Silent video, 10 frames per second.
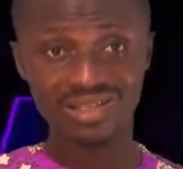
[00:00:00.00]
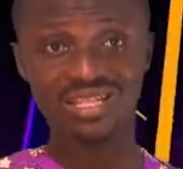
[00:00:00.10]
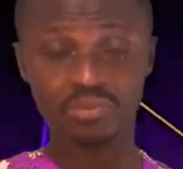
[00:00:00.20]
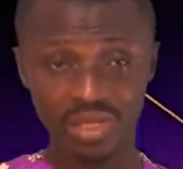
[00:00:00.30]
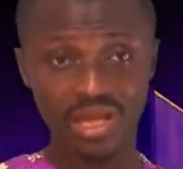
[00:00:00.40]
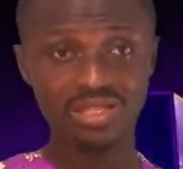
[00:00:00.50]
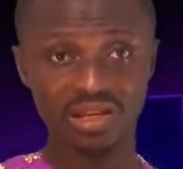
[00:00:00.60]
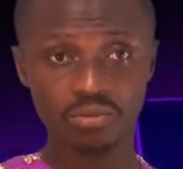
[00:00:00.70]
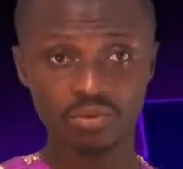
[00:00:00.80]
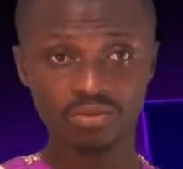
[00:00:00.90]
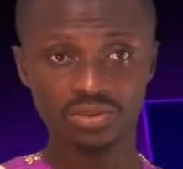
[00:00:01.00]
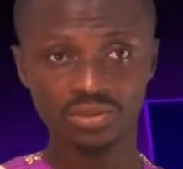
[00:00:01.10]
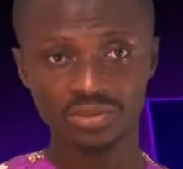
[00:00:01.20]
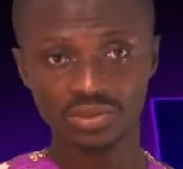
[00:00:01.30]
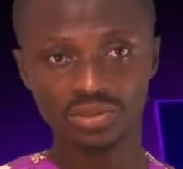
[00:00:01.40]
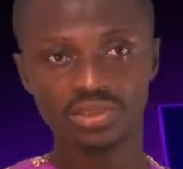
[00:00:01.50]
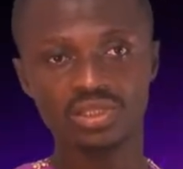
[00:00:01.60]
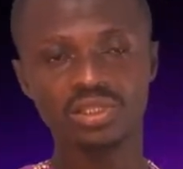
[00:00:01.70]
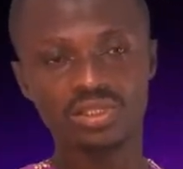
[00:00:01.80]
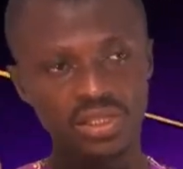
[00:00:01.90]
as a typical example.
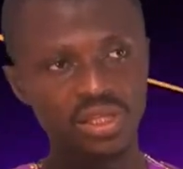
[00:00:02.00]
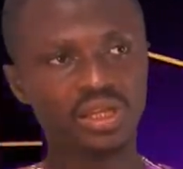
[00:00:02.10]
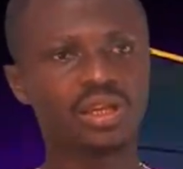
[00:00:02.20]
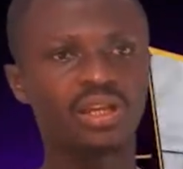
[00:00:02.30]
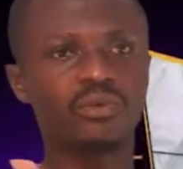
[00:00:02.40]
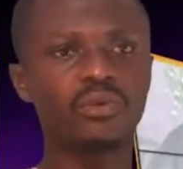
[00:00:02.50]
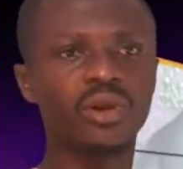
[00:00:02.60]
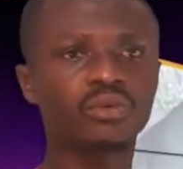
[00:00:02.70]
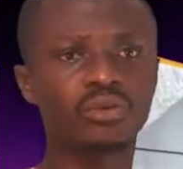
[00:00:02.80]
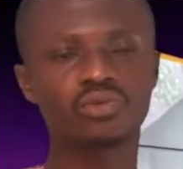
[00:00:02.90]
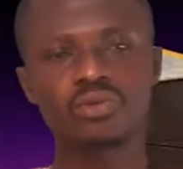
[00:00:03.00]
And we went on to